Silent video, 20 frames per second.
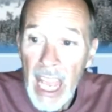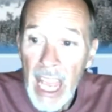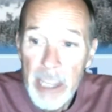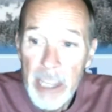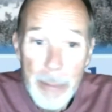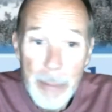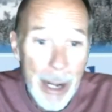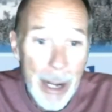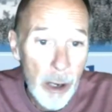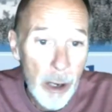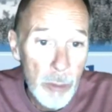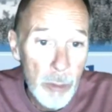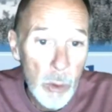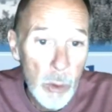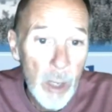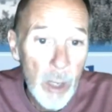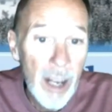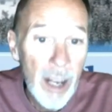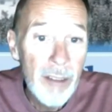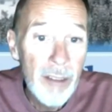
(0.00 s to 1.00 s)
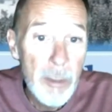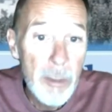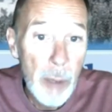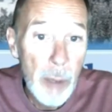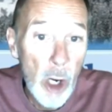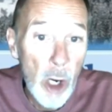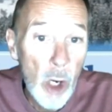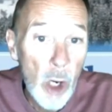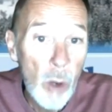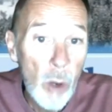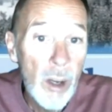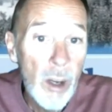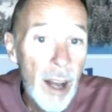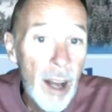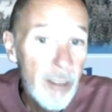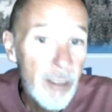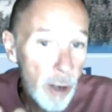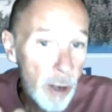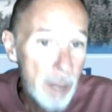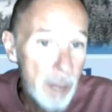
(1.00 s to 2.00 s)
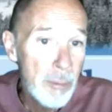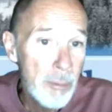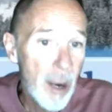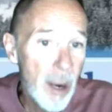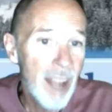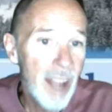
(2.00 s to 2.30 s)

In the parable of the pearl of great